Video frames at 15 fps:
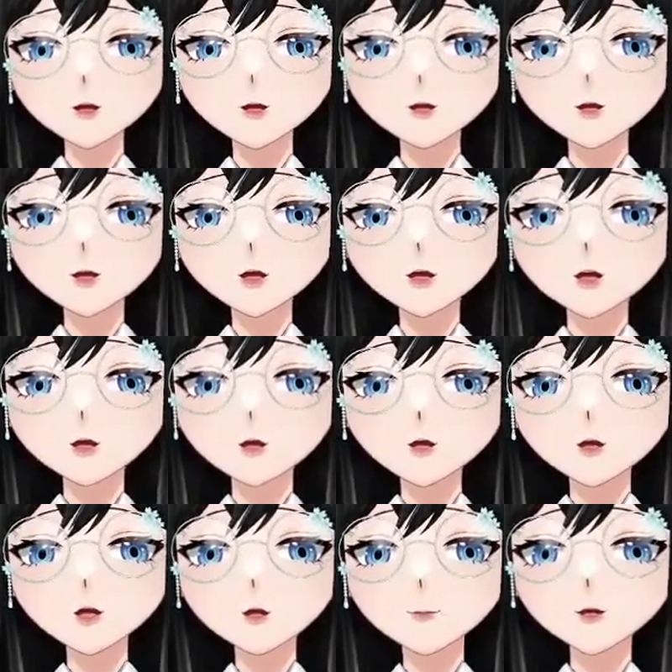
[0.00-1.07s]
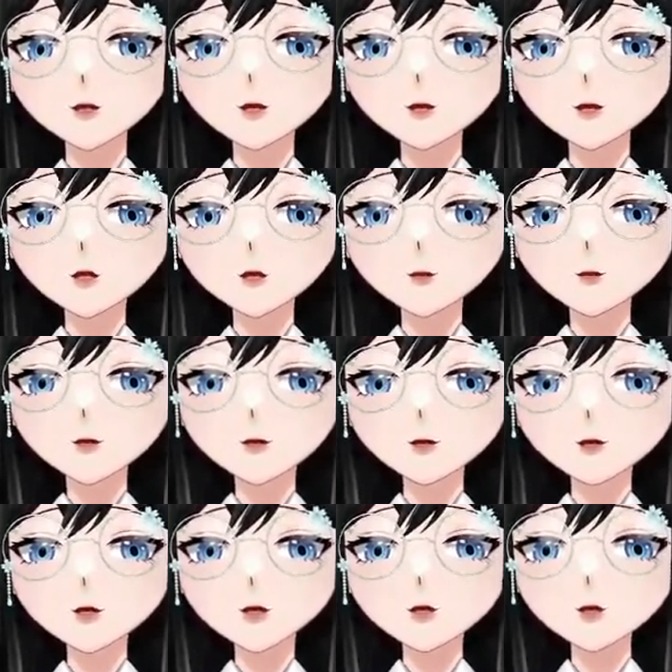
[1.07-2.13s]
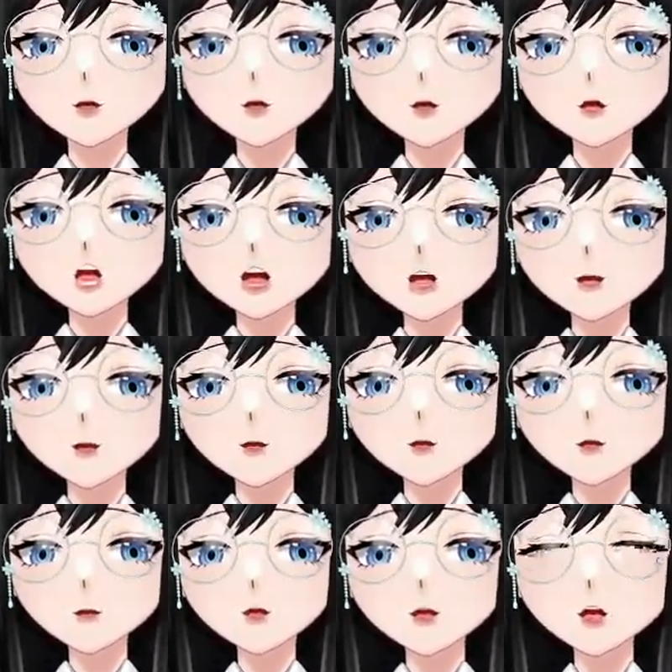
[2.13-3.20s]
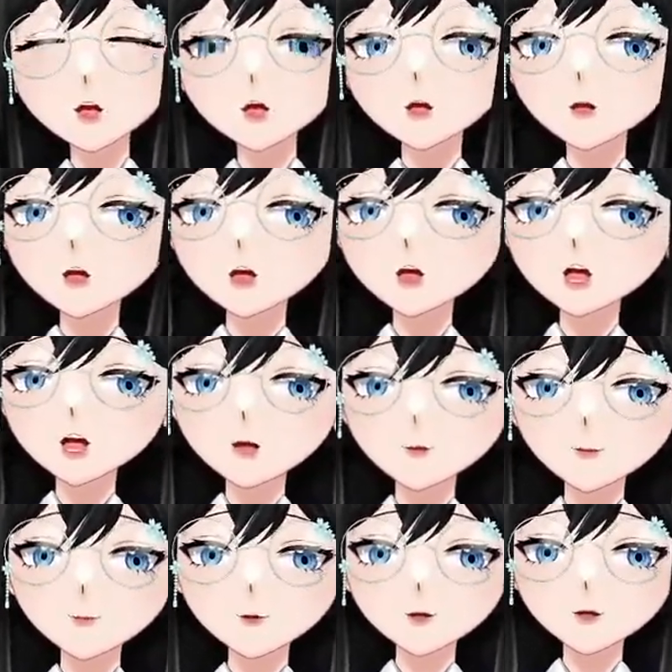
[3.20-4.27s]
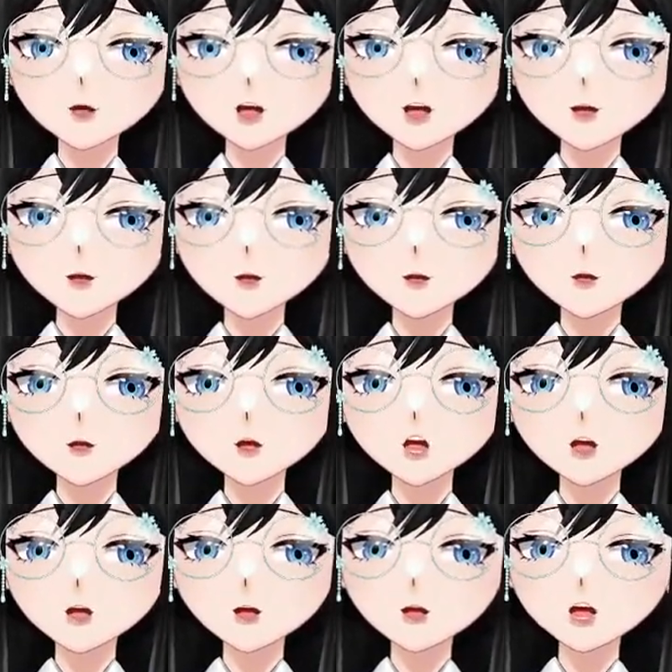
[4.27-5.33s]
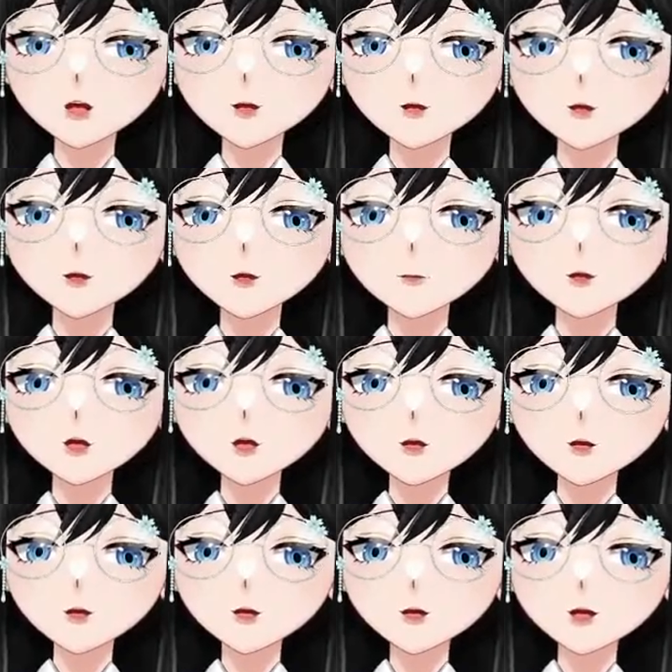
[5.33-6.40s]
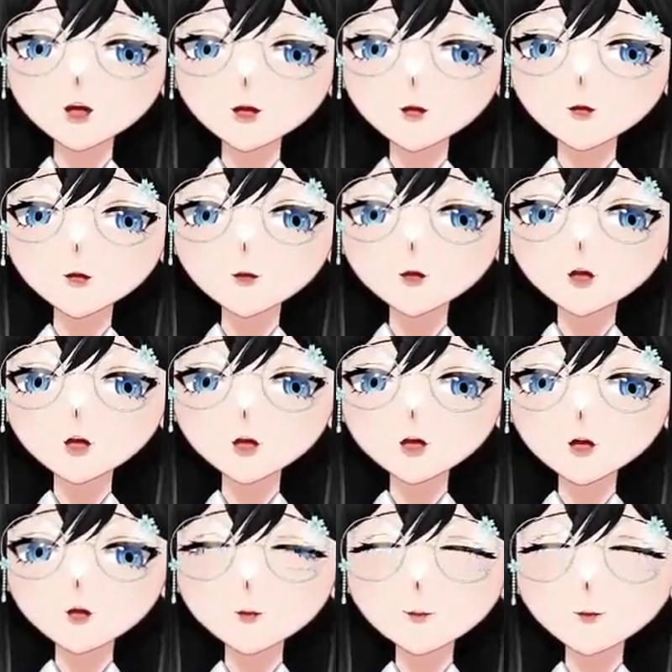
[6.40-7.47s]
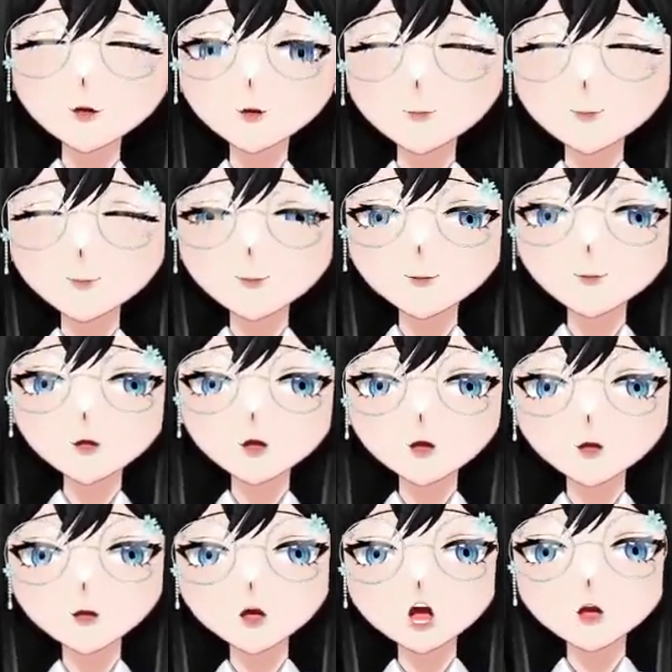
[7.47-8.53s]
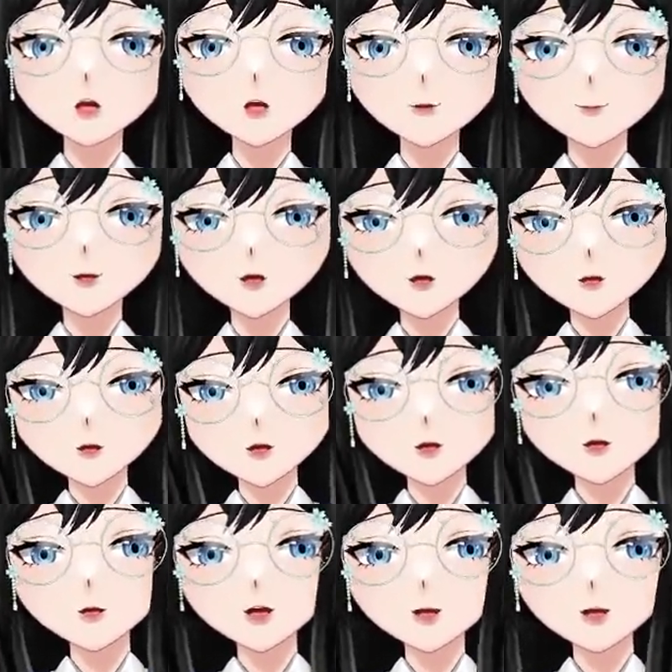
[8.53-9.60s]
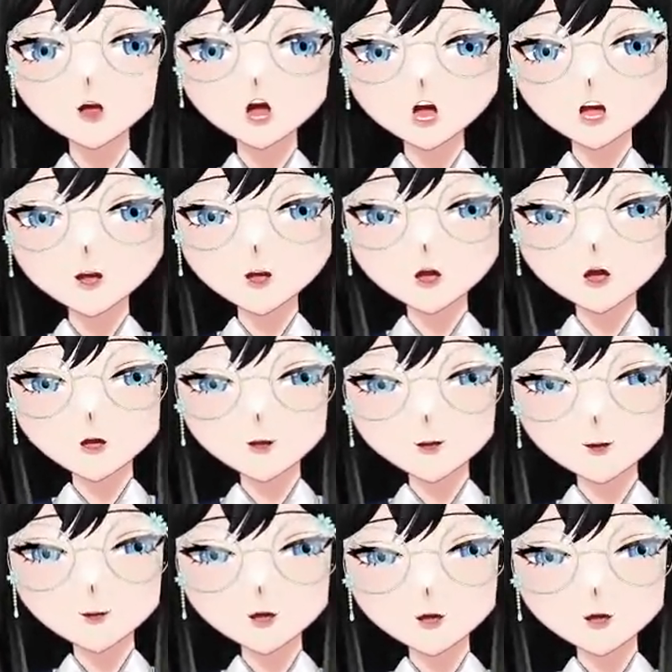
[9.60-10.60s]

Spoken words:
each of histones 2A, 2B, 3, and 4. H2A, H2B, H3, and H4. 2 copies of each, you get an octamer.